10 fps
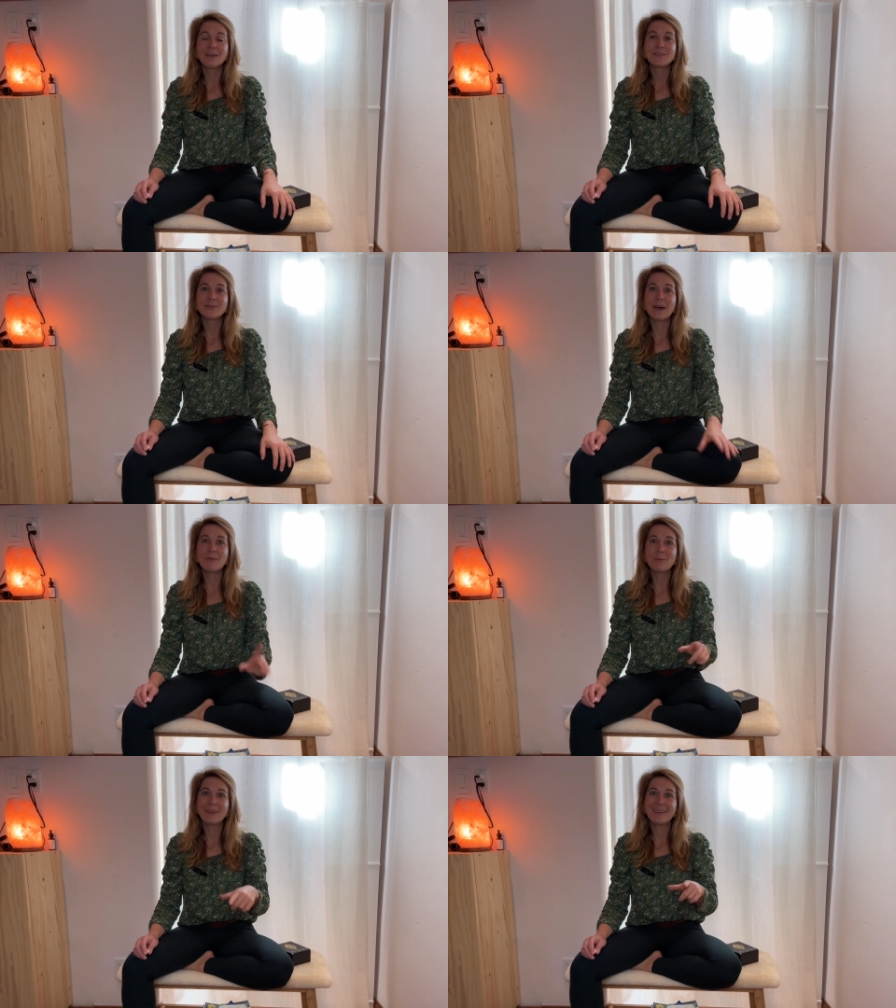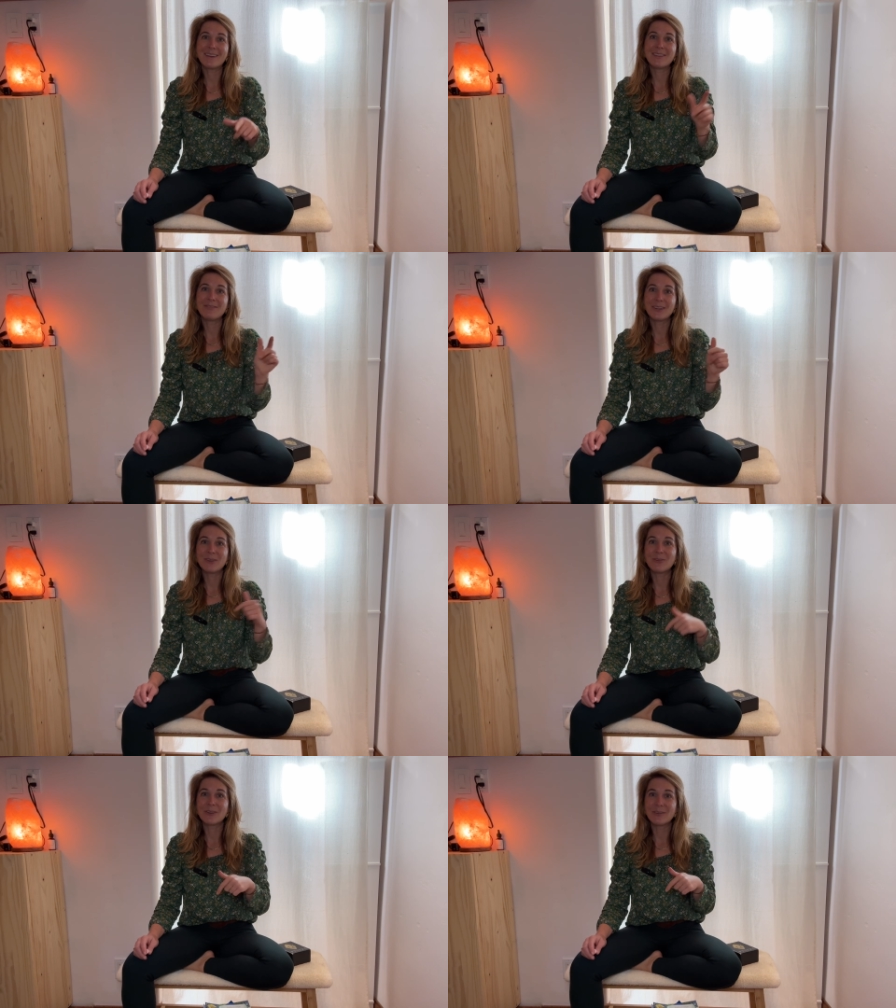So that will be in the
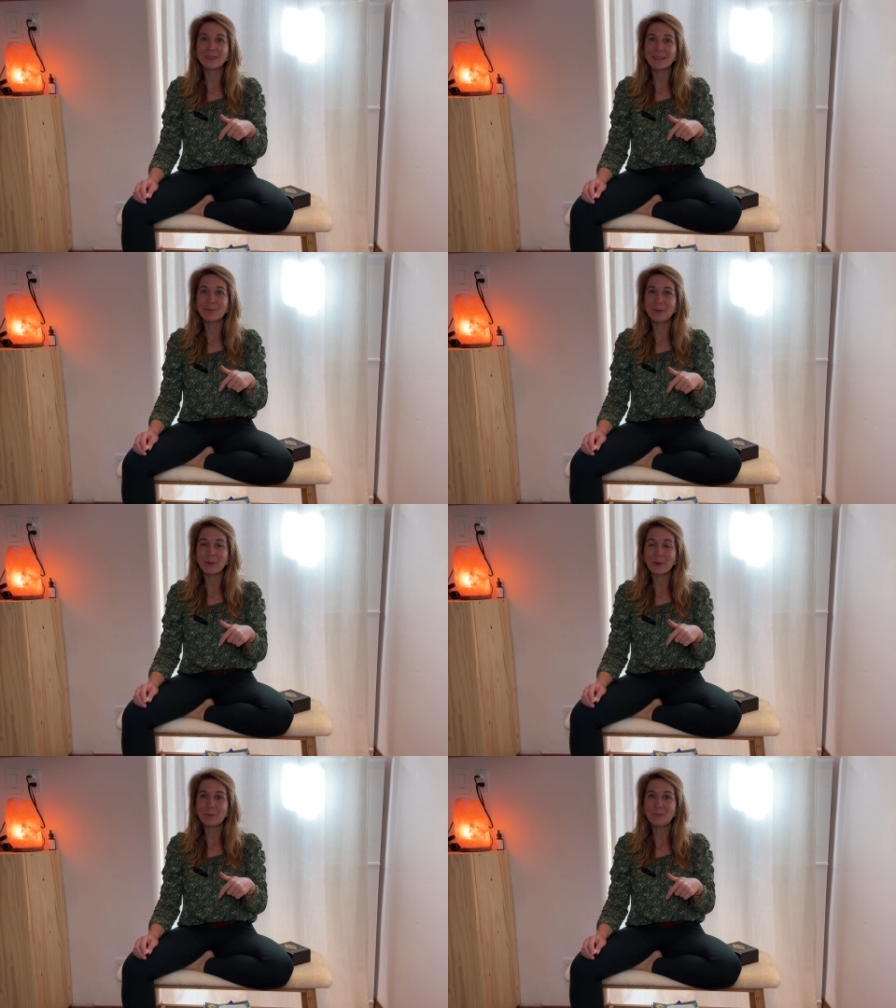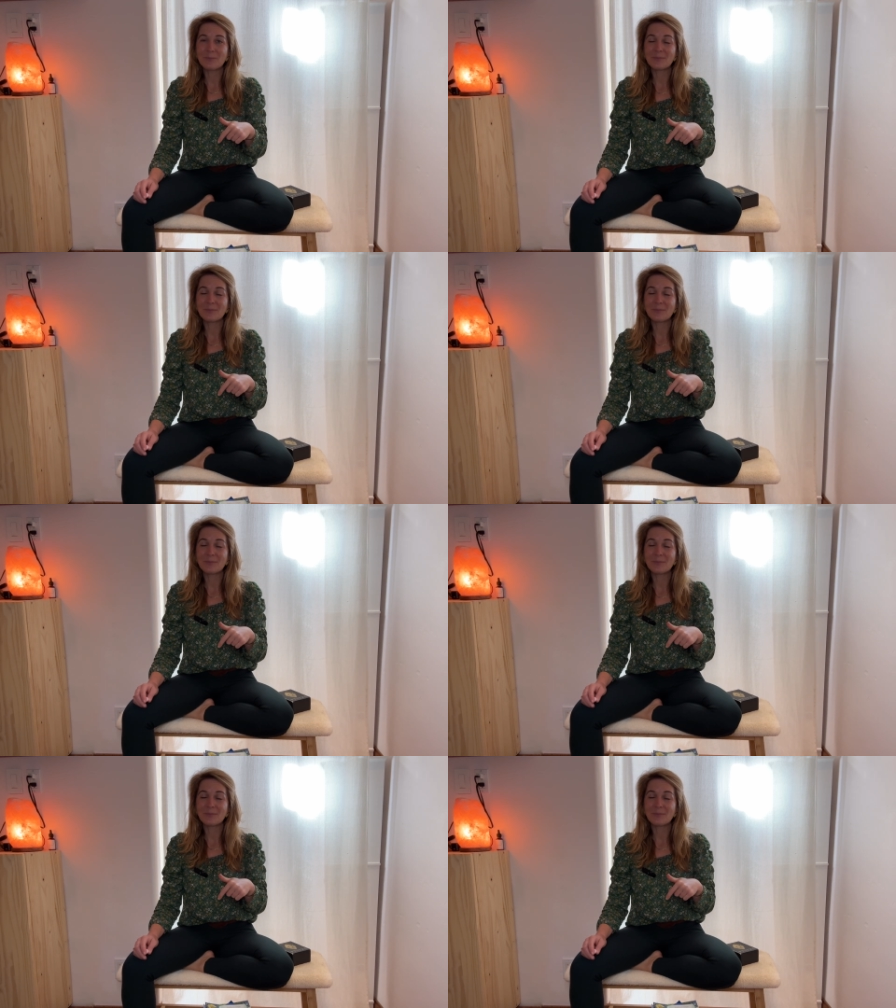video that I'll link below.